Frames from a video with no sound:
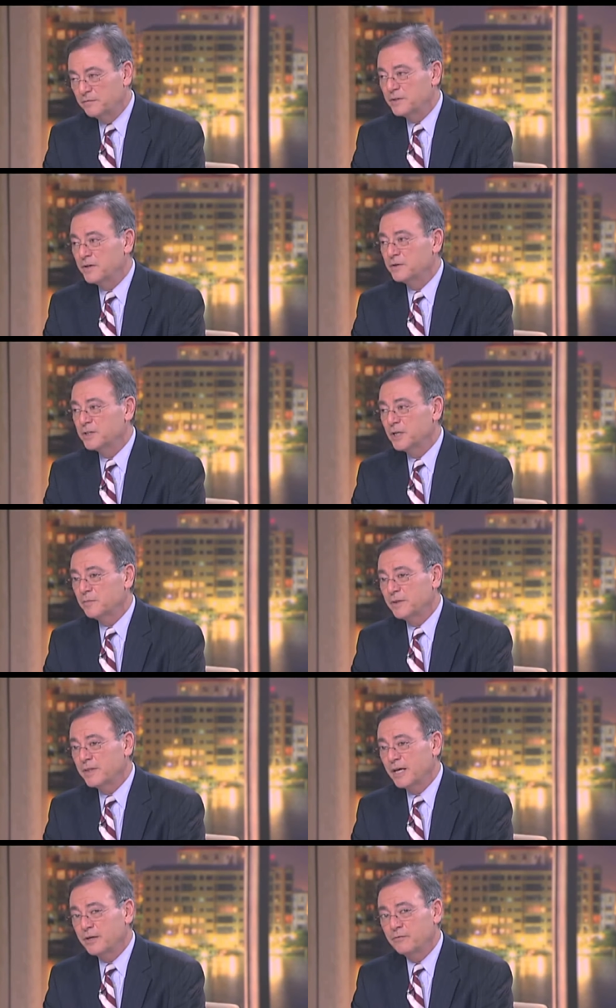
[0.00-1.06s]
it there. Gentlemen,
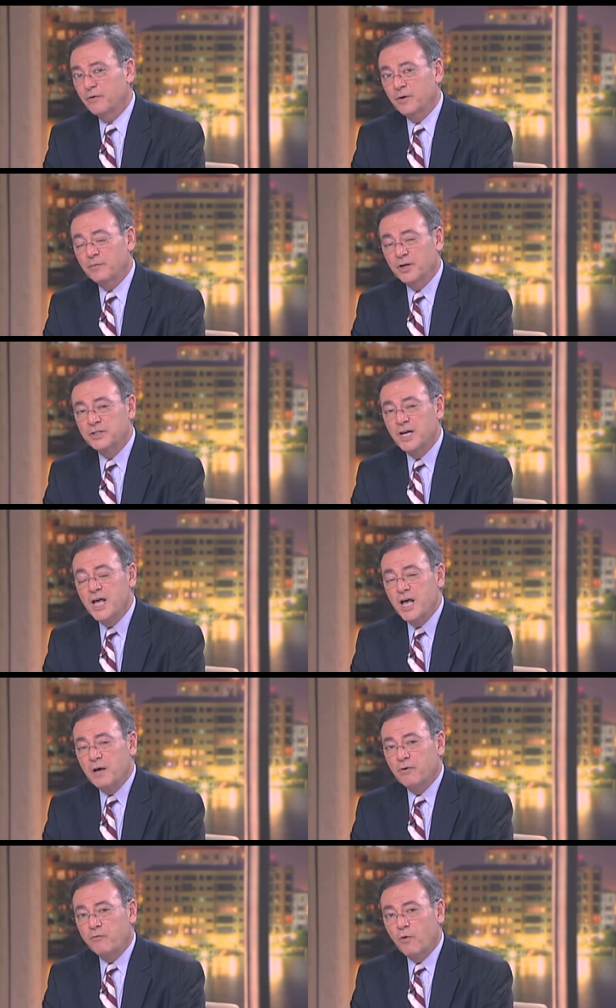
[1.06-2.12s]
thank you very much.
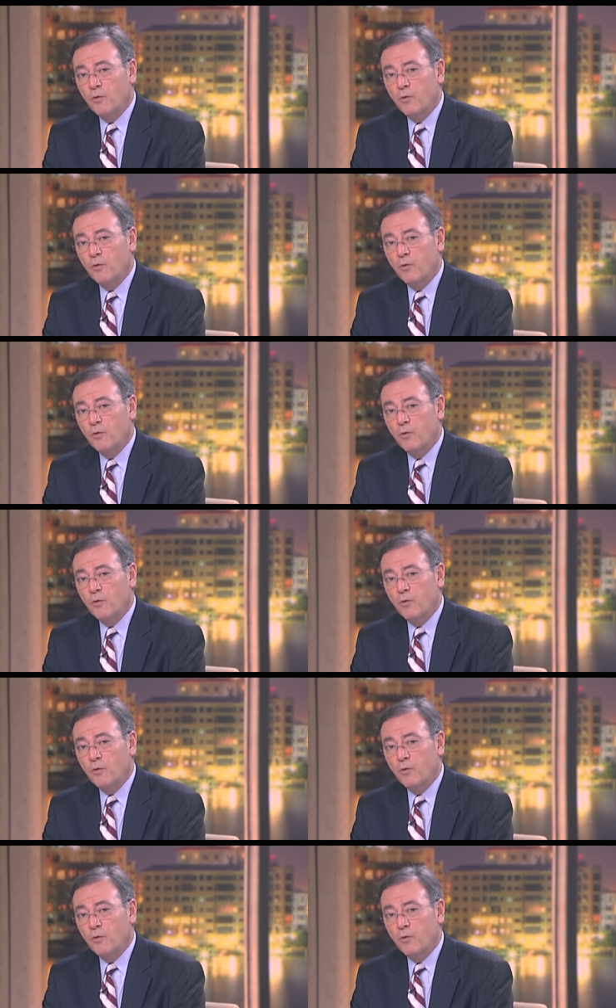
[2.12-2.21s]
Before